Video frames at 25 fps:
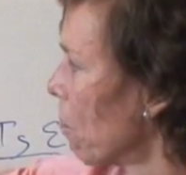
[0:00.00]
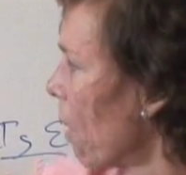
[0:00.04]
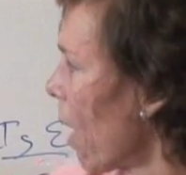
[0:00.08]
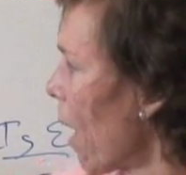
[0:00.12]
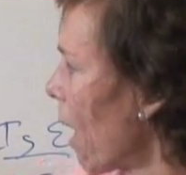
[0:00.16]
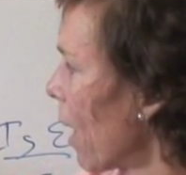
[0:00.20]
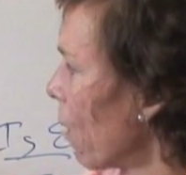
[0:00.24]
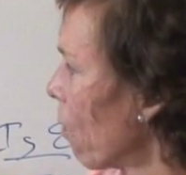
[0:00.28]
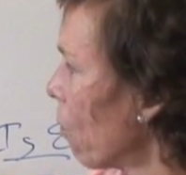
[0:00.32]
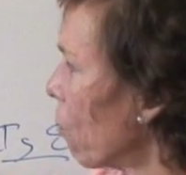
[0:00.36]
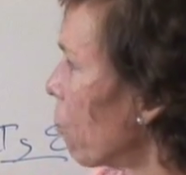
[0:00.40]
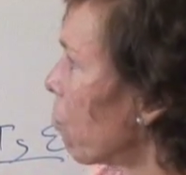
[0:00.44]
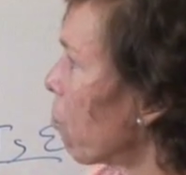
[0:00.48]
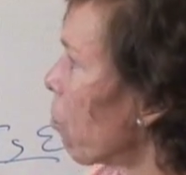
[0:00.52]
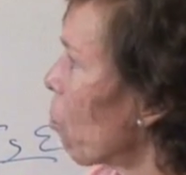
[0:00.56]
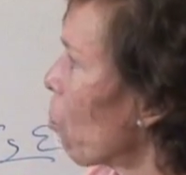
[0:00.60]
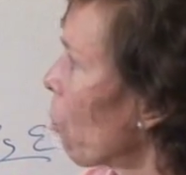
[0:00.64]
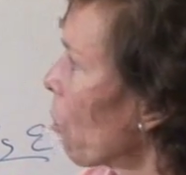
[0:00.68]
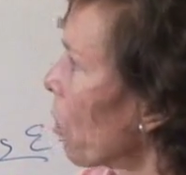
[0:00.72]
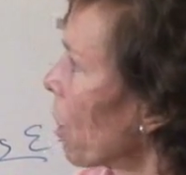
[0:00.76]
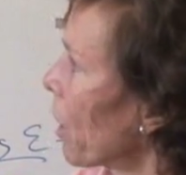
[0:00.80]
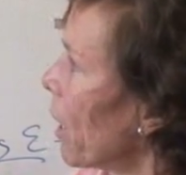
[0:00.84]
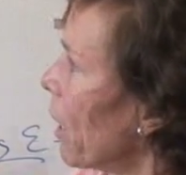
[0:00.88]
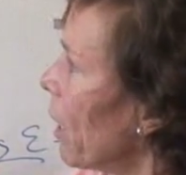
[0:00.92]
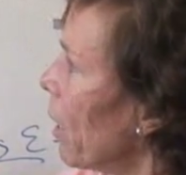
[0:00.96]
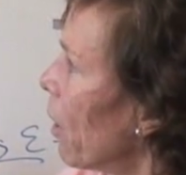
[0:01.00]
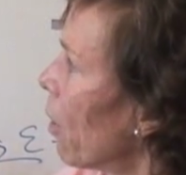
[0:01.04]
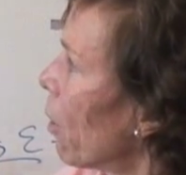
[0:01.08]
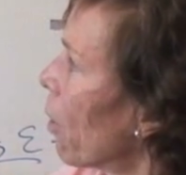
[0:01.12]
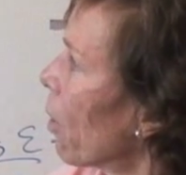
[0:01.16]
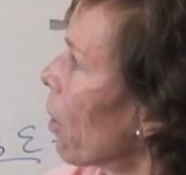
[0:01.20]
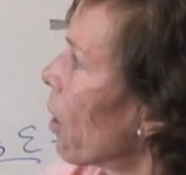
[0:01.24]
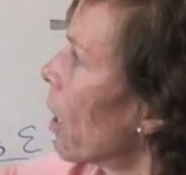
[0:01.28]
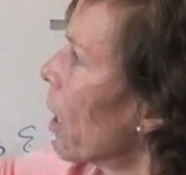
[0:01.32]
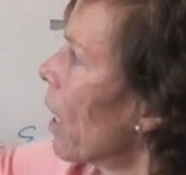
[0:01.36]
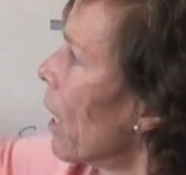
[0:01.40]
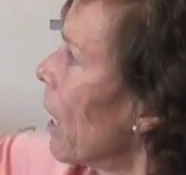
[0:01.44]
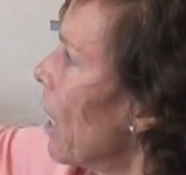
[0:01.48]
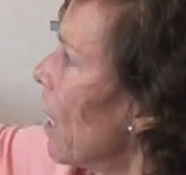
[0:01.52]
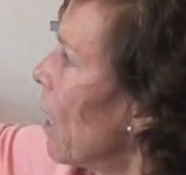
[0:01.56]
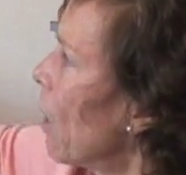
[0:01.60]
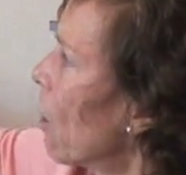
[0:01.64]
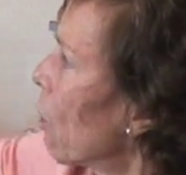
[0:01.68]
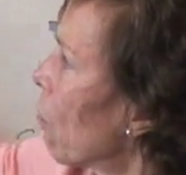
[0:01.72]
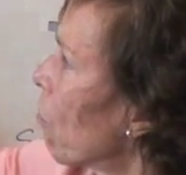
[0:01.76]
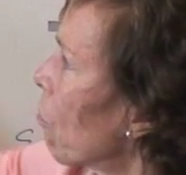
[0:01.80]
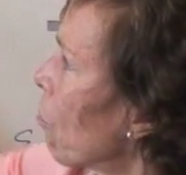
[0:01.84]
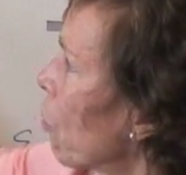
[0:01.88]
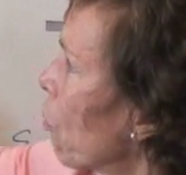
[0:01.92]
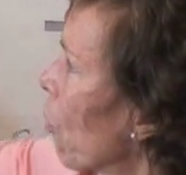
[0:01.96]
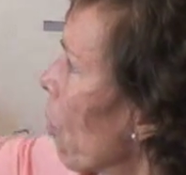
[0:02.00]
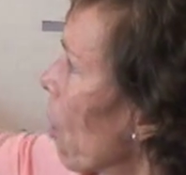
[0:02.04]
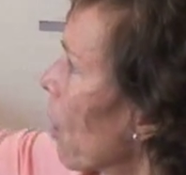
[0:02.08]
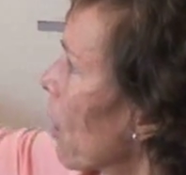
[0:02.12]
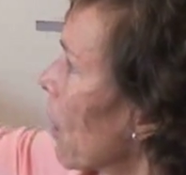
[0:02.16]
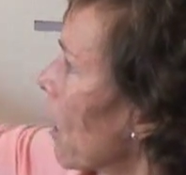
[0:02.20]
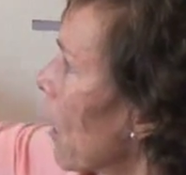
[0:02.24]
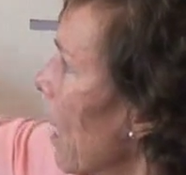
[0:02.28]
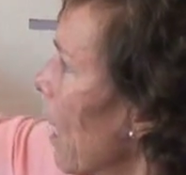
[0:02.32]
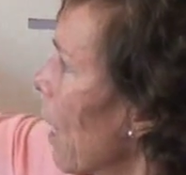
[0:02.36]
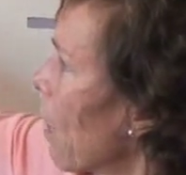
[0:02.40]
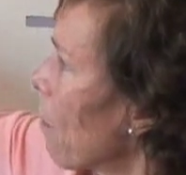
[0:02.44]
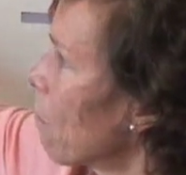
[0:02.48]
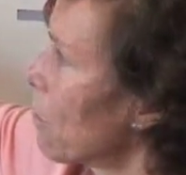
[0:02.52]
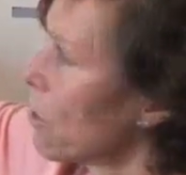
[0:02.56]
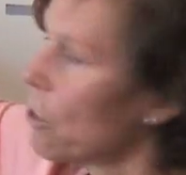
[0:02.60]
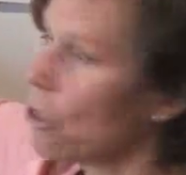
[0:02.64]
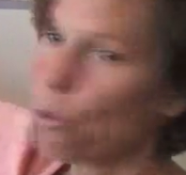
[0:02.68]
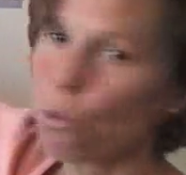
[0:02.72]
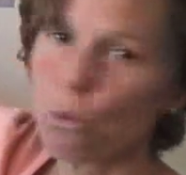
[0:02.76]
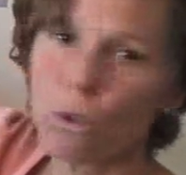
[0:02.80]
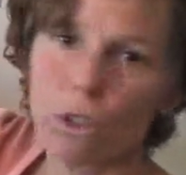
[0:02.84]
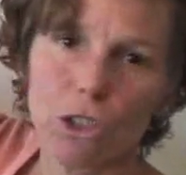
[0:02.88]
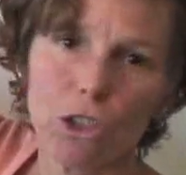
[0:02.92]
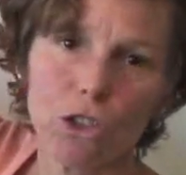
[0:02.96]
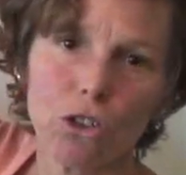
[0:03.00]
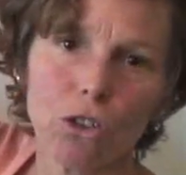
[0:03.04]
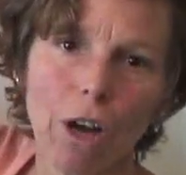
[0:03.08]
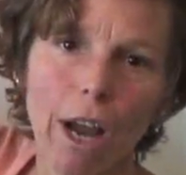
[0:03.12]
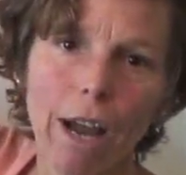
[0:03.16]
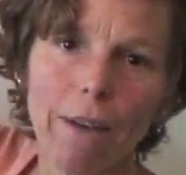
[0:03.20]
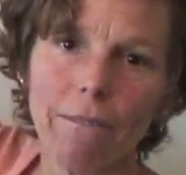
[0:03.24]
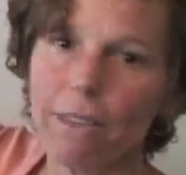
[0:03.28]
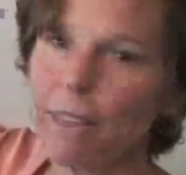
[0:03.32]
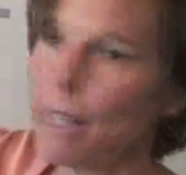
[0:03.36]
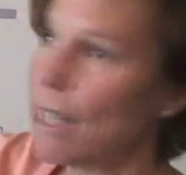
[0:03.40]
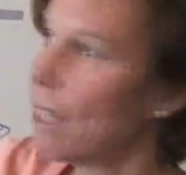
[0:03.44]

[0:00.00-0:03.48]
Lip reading: IL-4 here, interferon gamma is what's driving